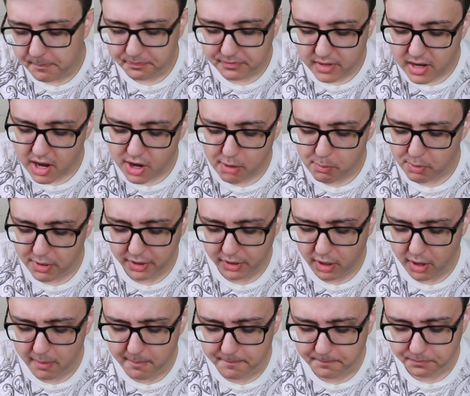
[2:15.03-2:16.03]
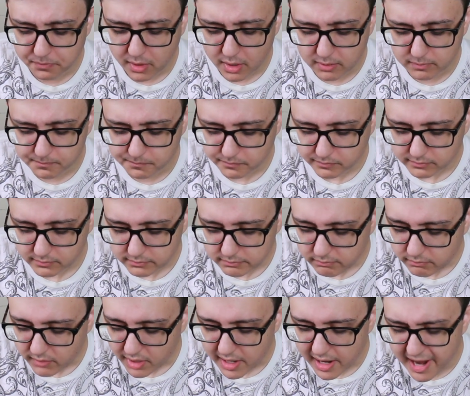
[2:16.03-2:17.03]
Yeah, they're pretty good.
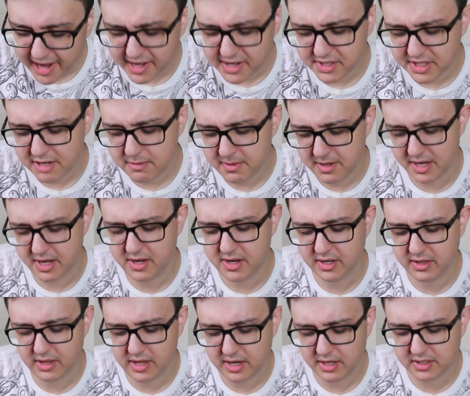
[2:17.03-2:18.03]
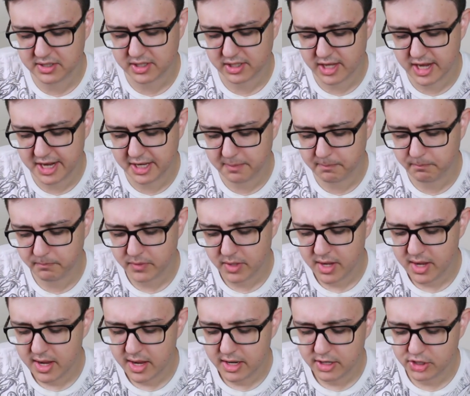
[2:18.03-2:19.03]
I can see me eating these like
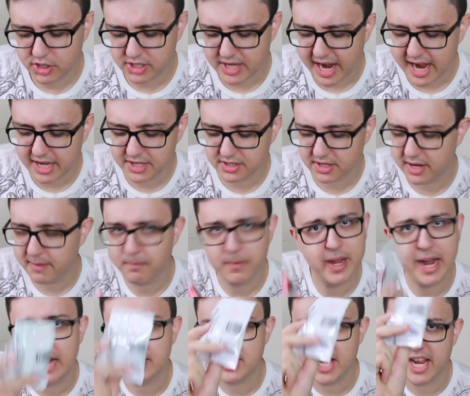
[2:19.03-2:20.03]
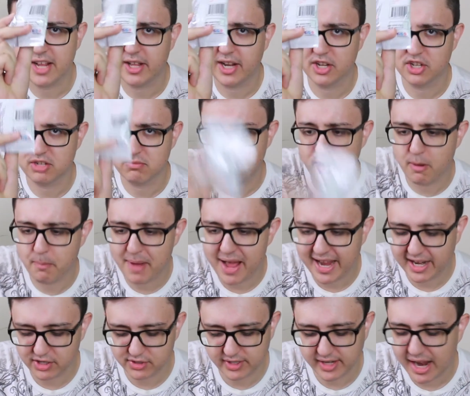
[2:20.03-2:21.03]
just as like I take like a small
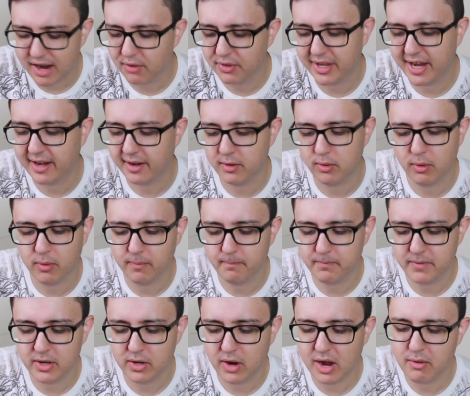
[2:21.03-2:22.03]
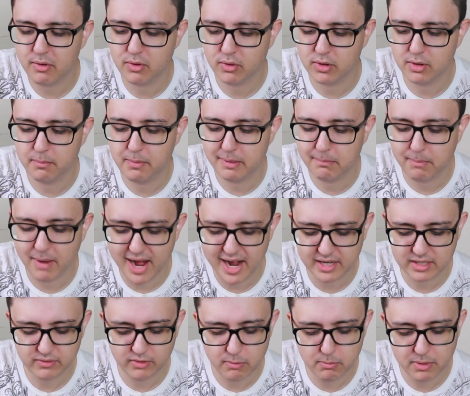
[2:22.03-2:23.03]
package. Like I don't think I could, I would order a big box
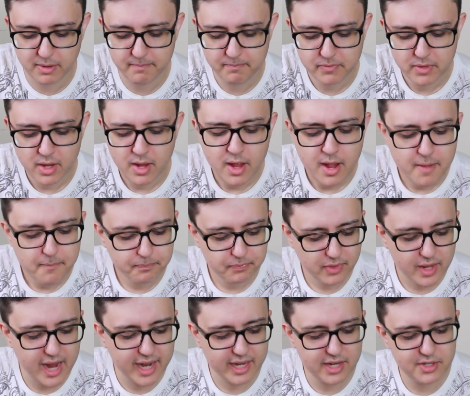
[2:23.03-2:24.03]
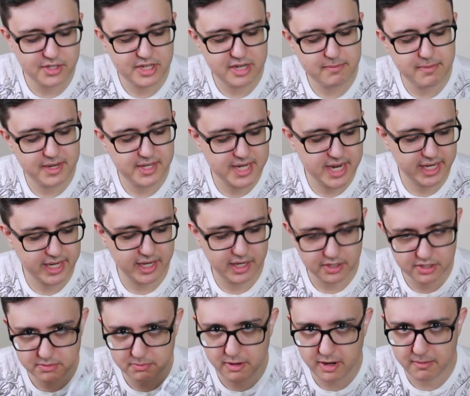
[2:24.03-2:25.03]
of them, but I can see me taking a
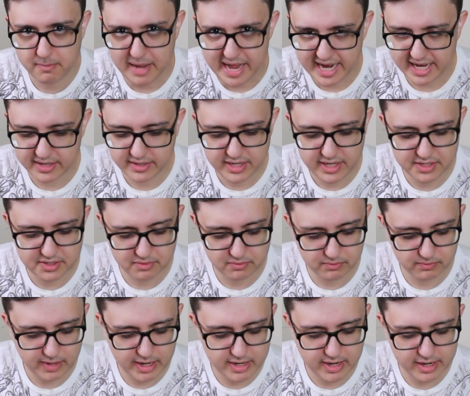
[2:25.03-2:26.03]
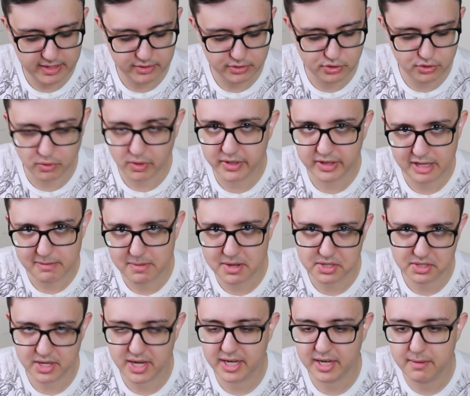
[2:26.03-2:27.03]
small bag of these and enjoying them
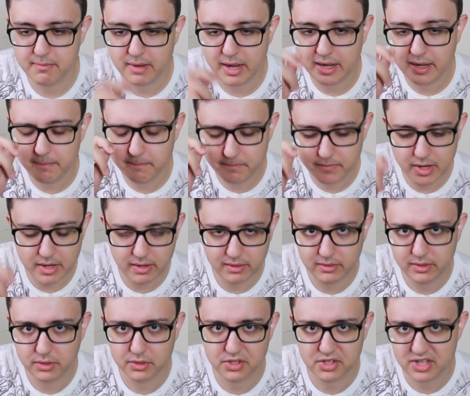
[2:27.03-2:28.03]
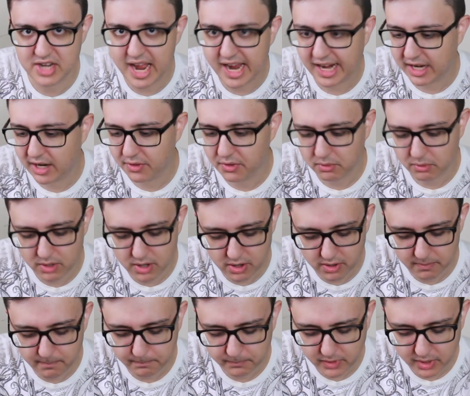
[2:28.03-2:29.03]
as like a little snack on the
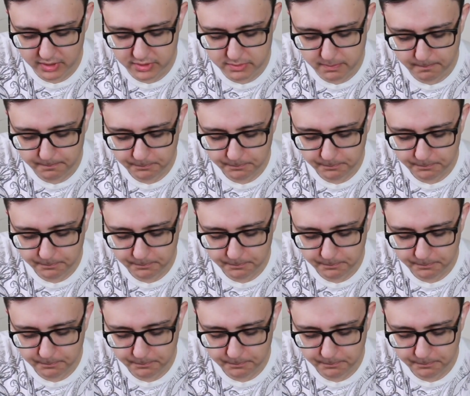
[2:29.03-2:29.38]
road, because